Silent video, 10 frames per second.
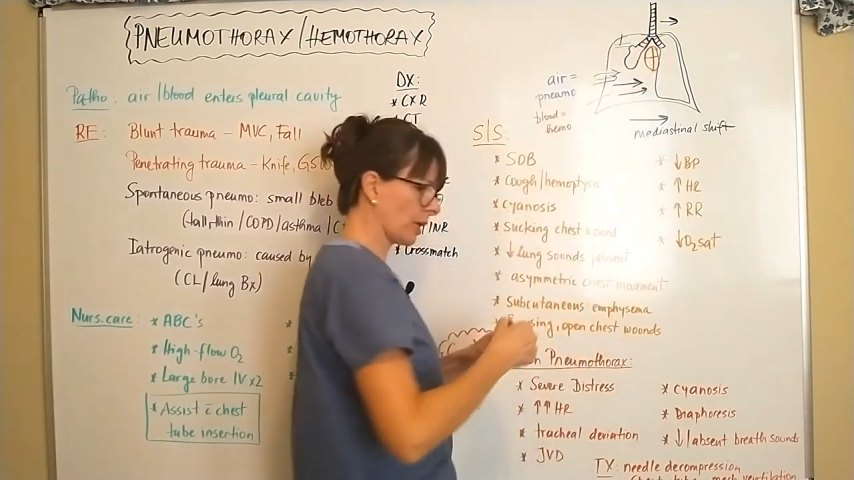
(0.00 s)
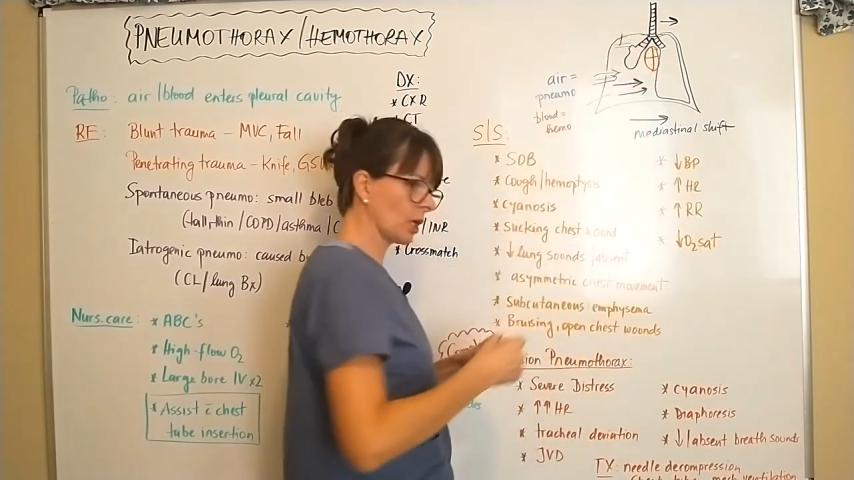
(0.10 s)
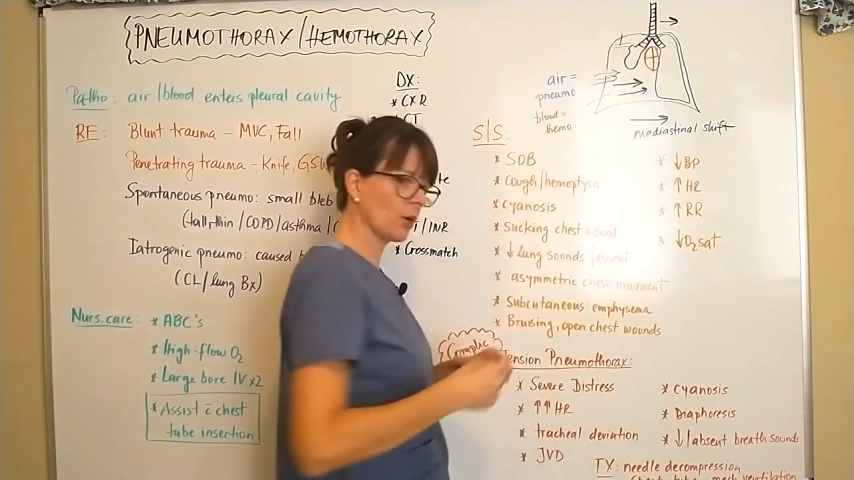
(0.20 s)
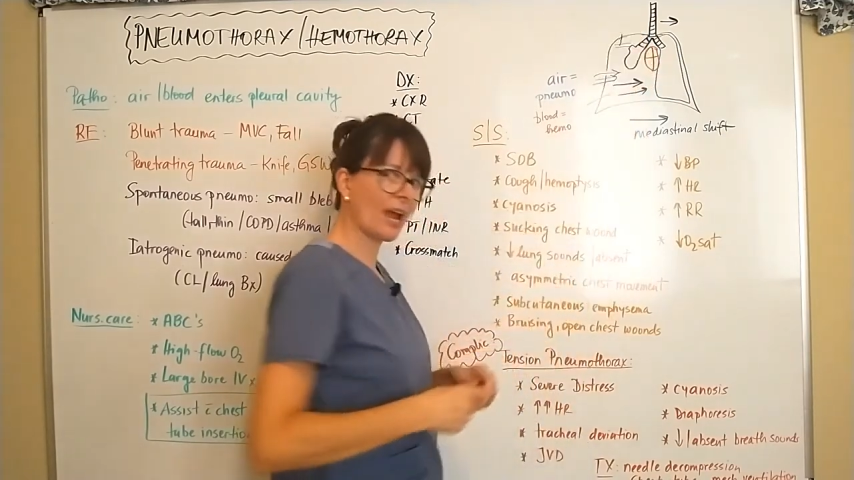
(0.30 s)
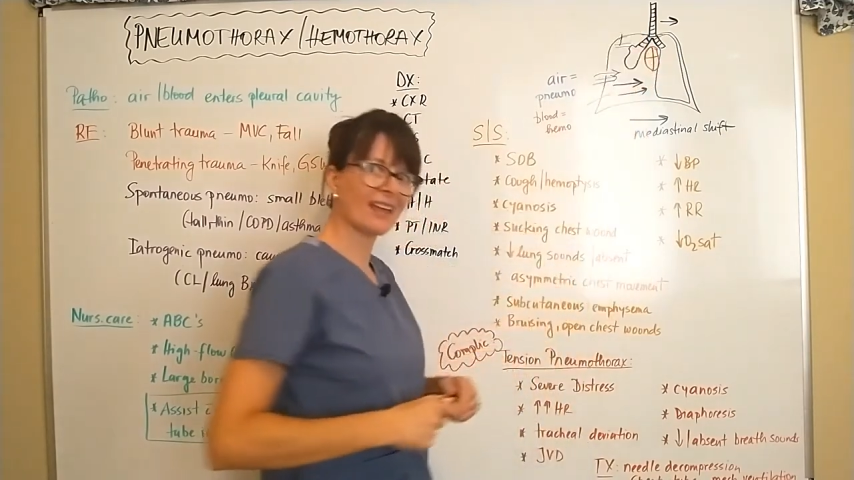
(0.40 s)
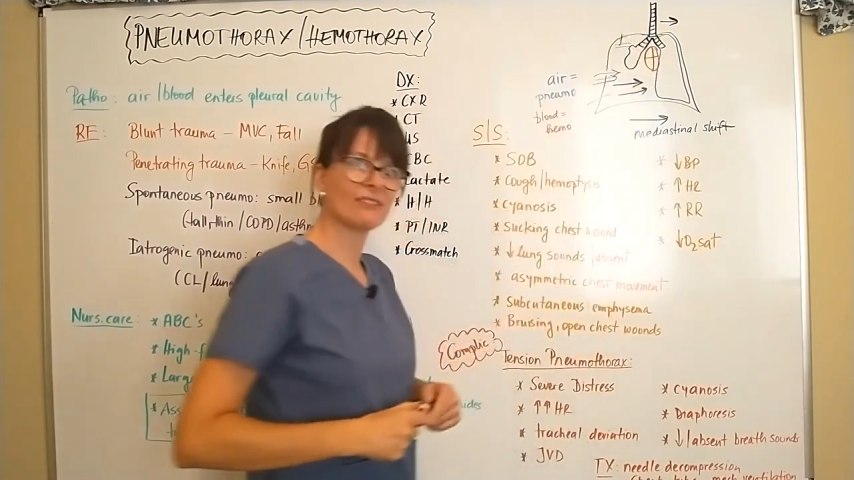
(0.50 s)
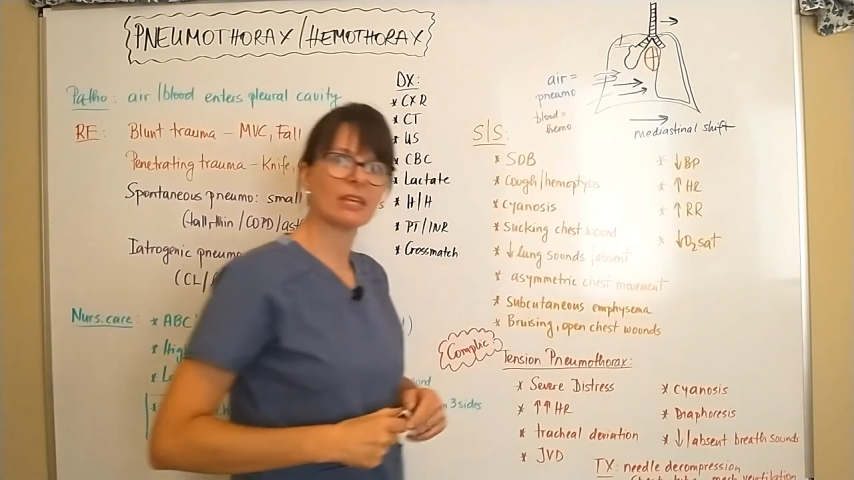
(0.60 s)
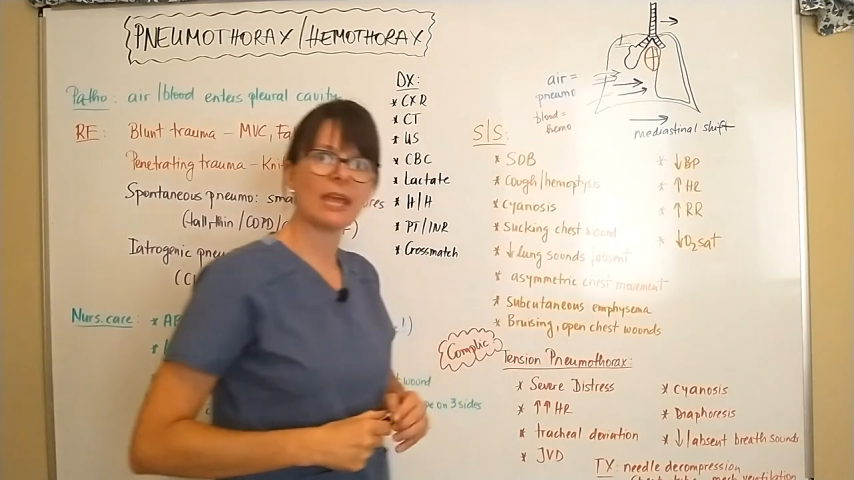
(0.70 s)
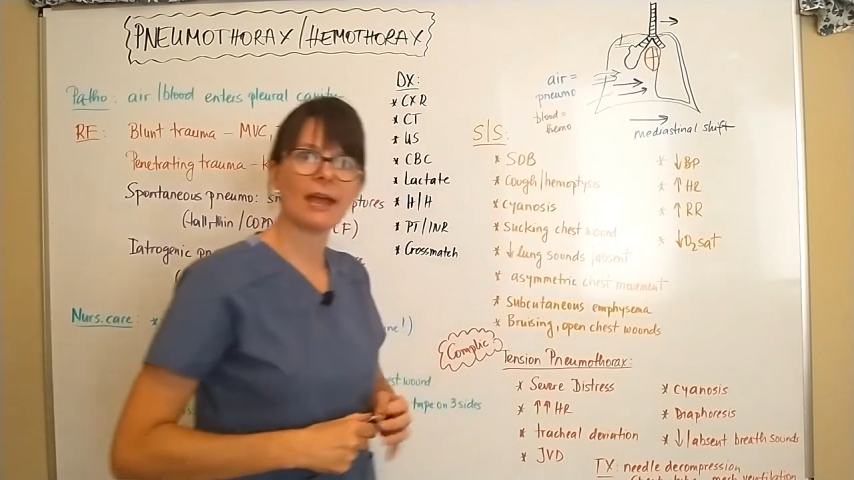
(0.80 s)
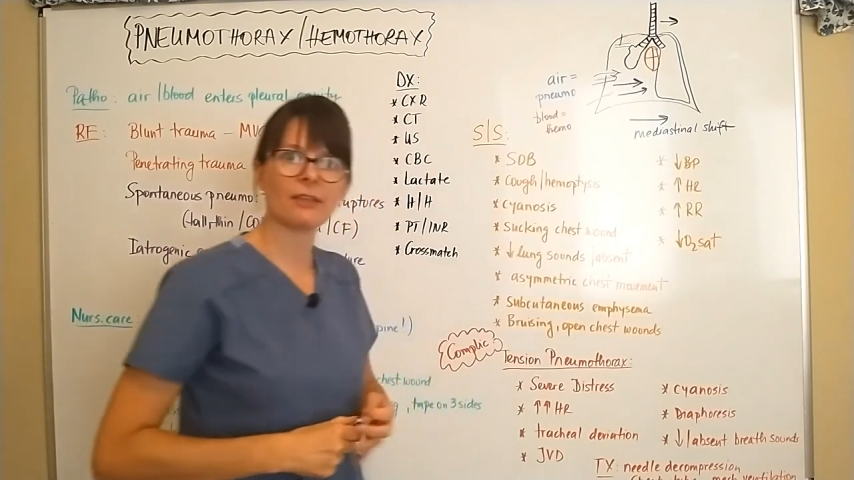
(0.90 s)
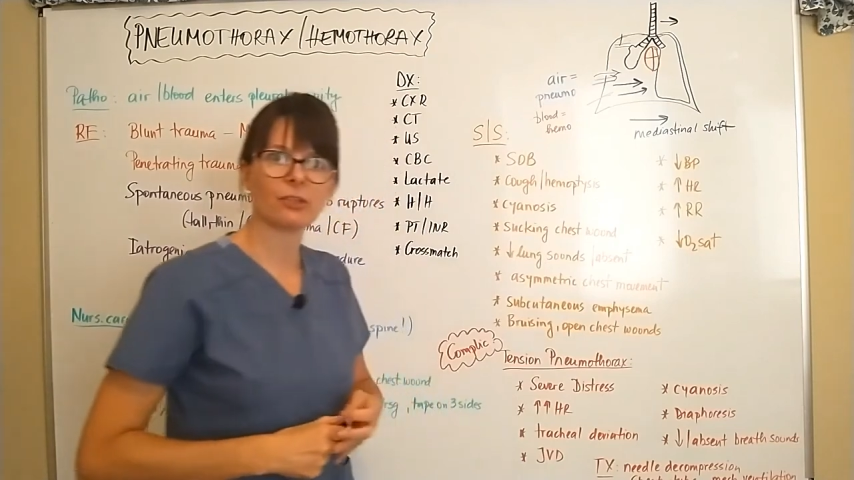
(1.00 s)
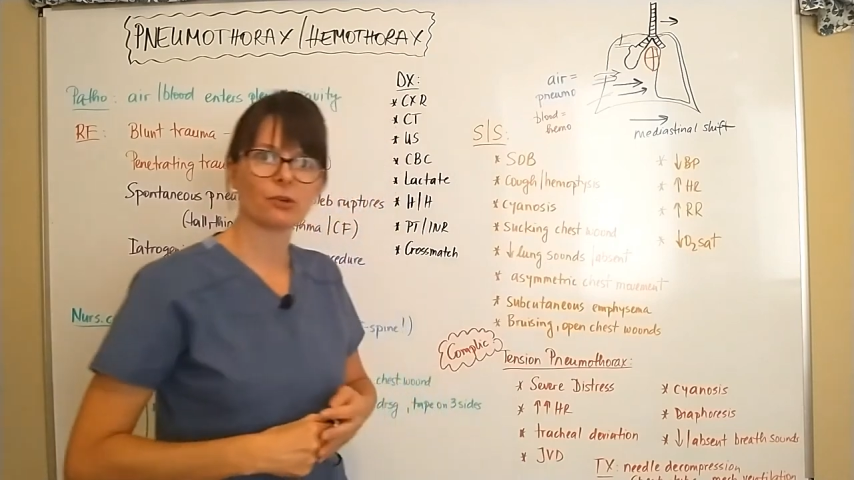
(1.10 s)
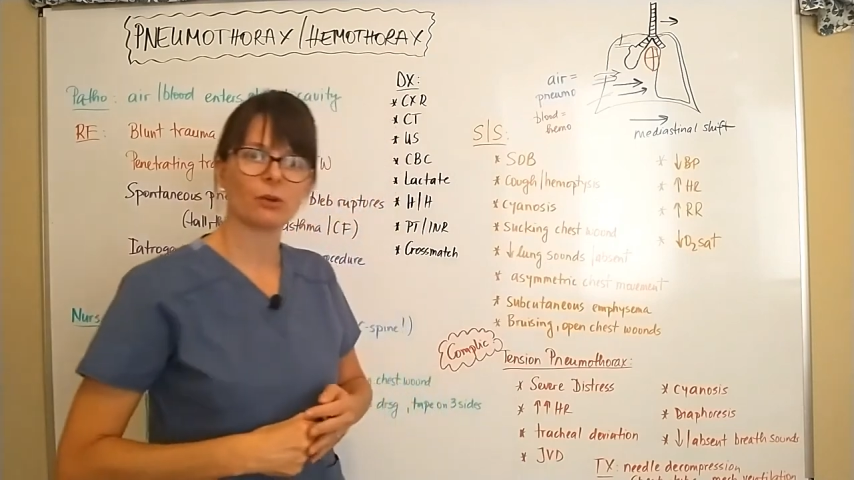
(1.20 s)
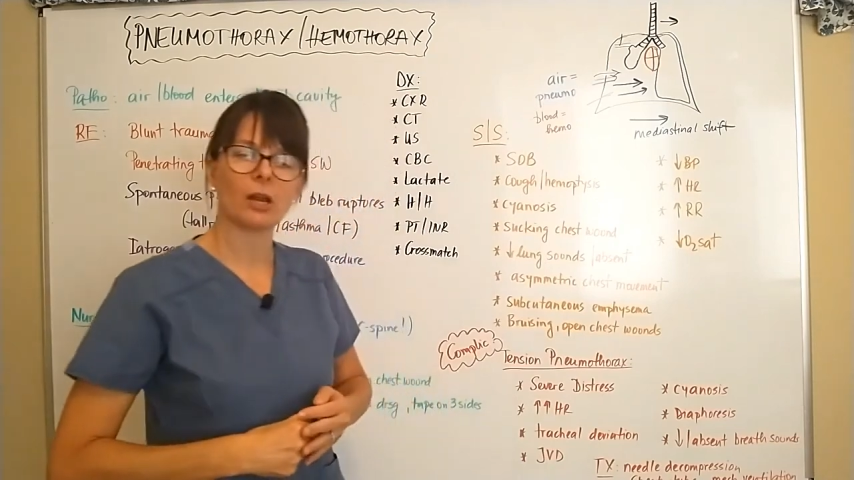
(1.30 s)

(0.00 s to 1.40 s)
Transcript: regular IV catheter,